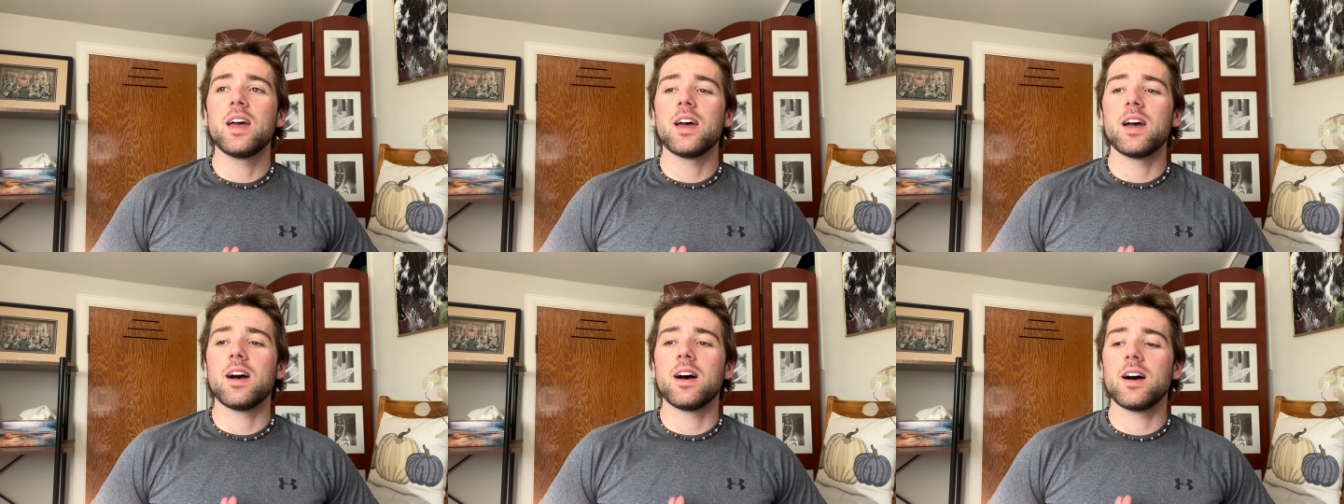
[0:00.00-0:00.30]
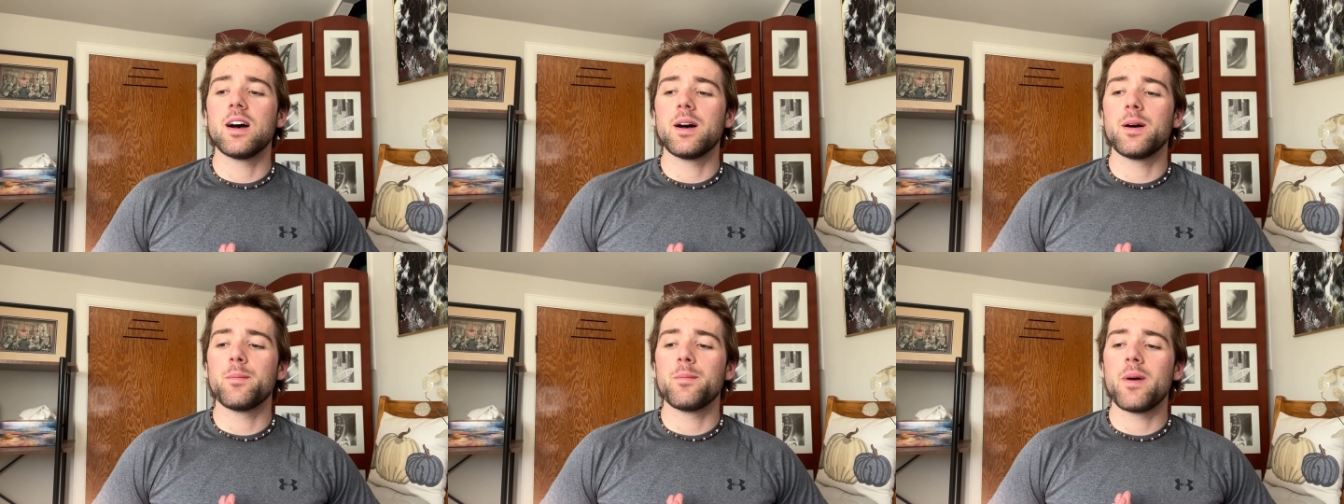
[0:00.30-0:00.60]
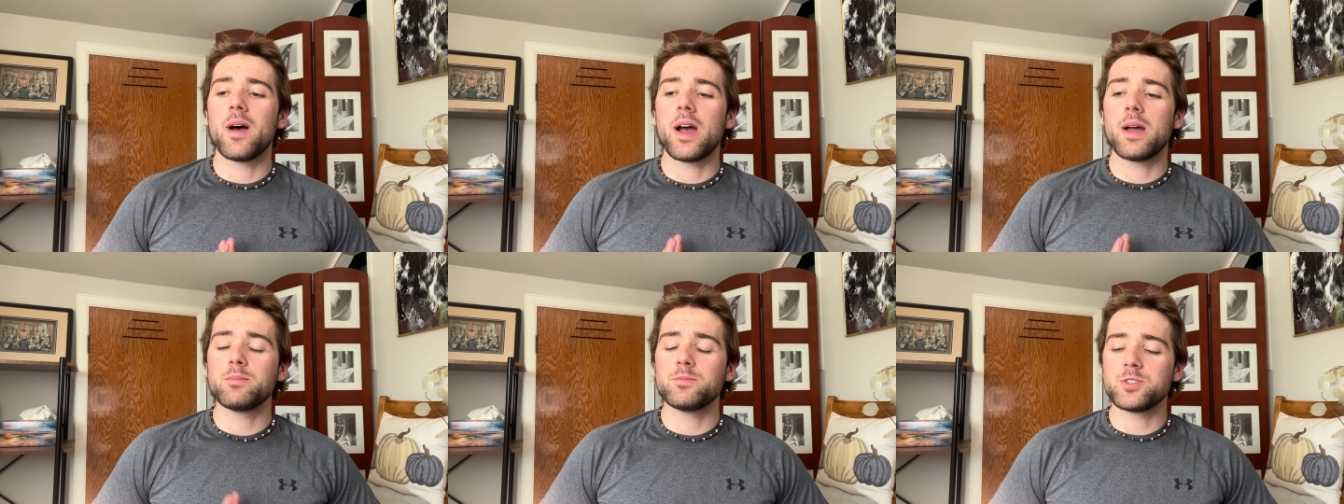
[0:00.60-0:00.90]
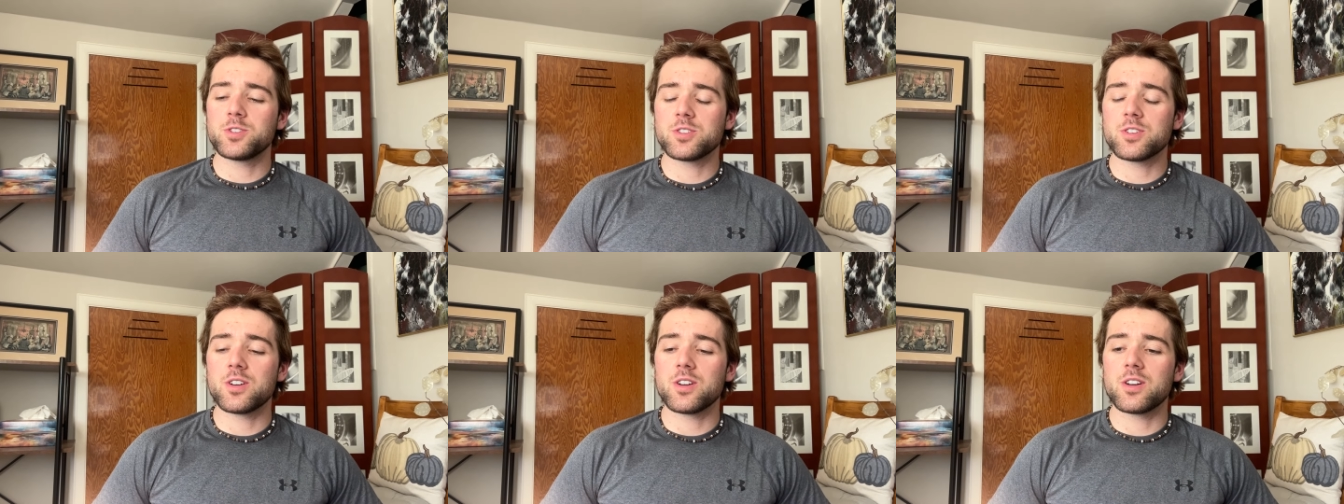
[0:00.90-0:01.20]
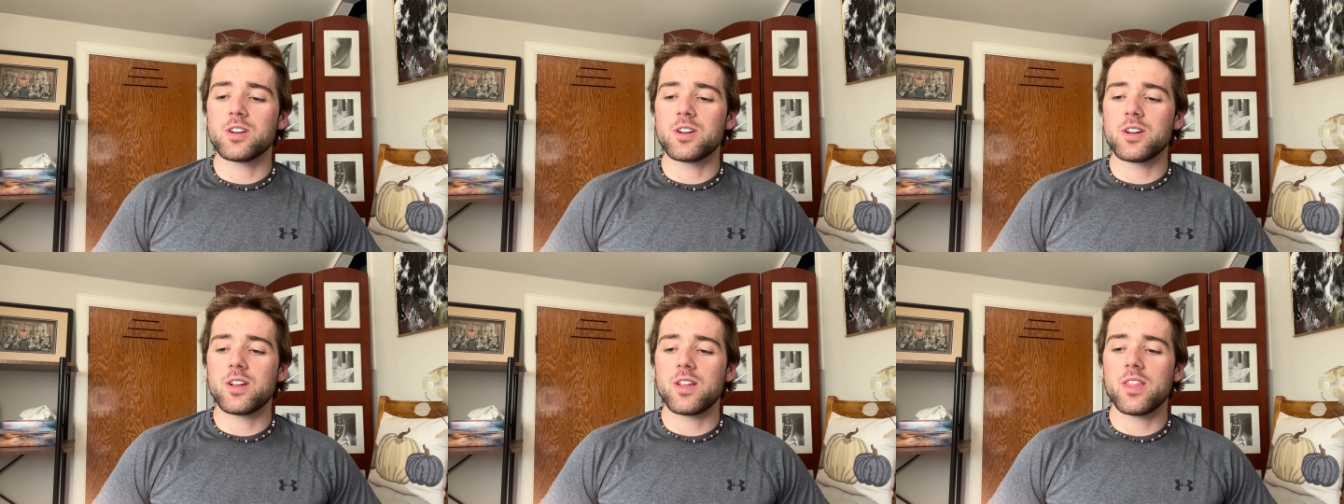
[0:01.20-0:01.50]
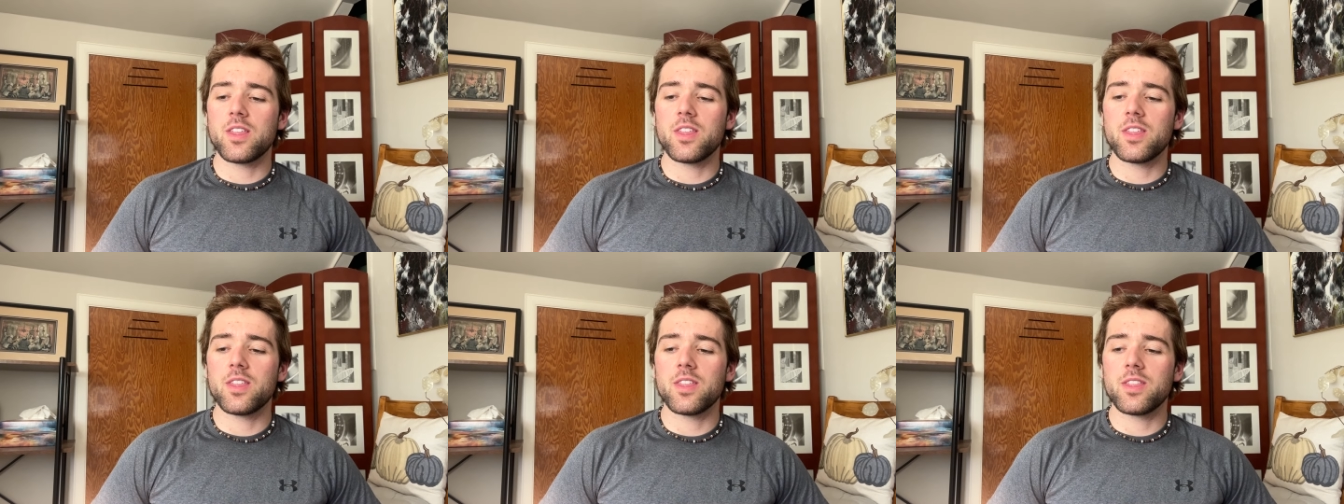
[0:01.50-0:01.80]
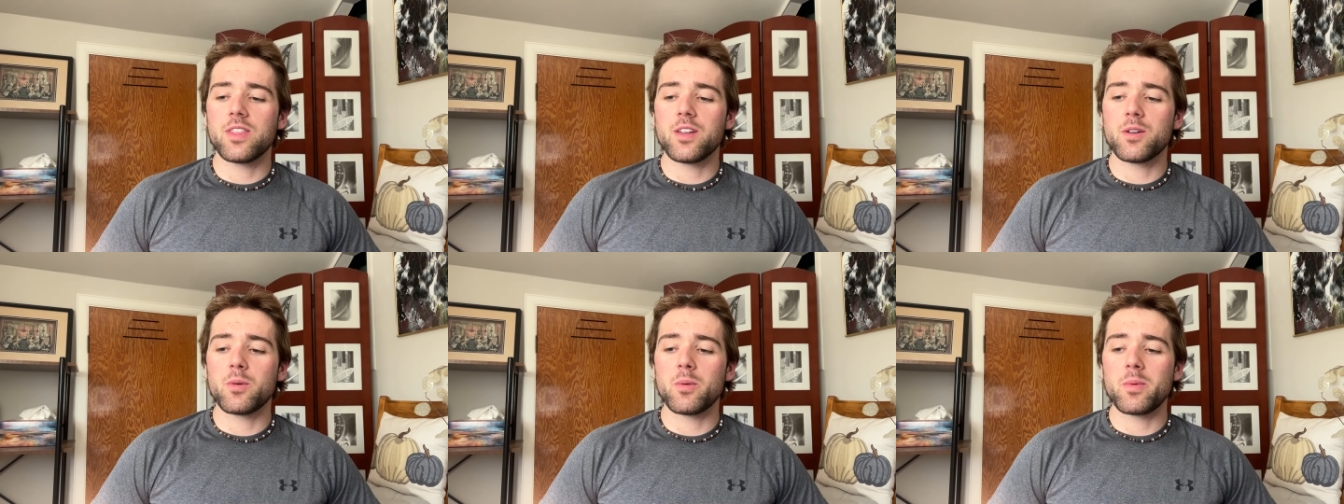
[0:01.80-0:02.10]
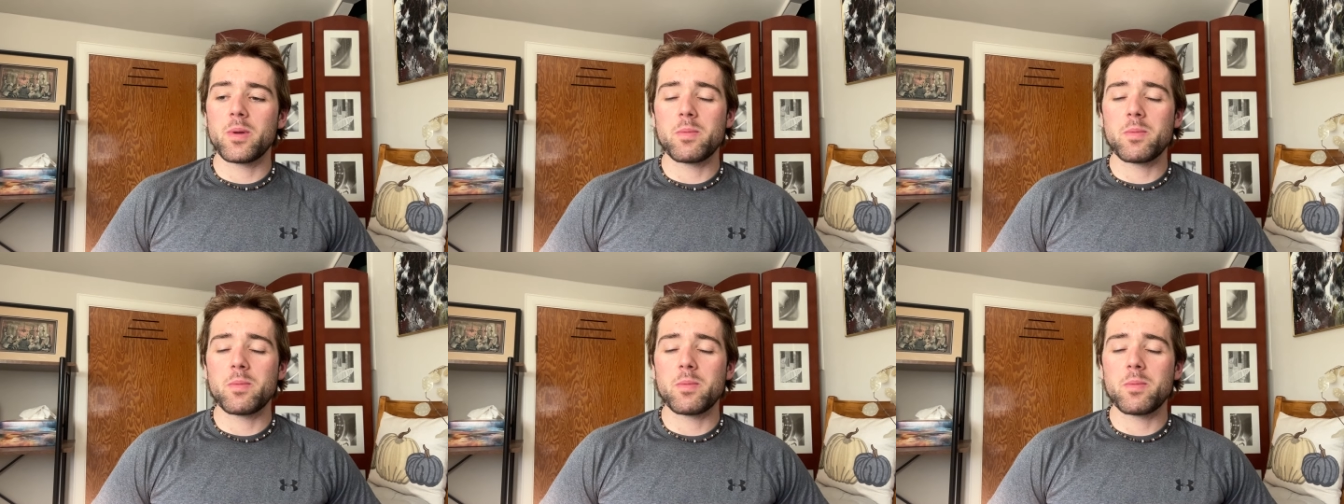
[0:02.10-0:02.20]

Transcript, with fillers: Um, I'm sure there will be